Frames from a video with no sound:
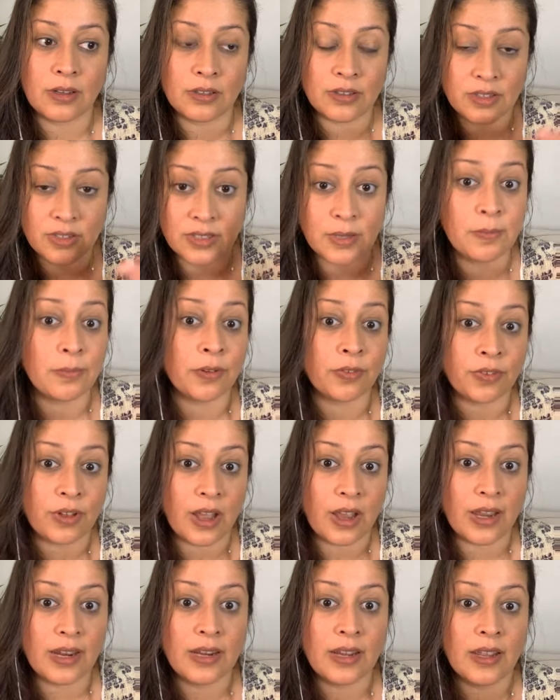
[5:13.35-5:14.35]
a the
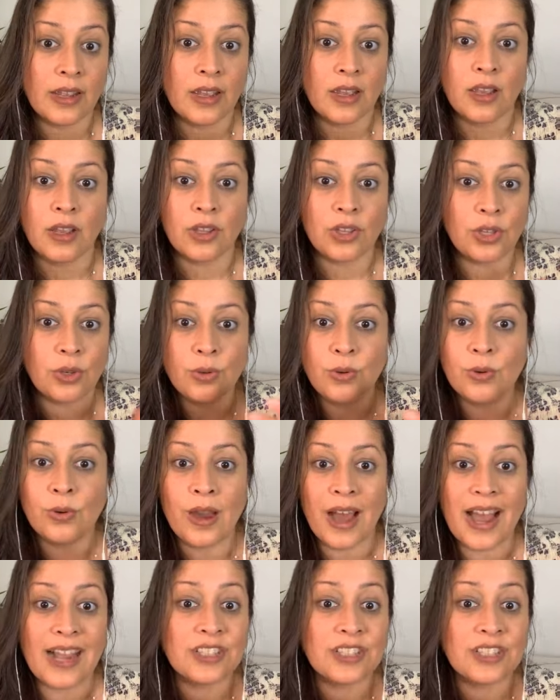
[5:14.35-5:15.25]
simplified, you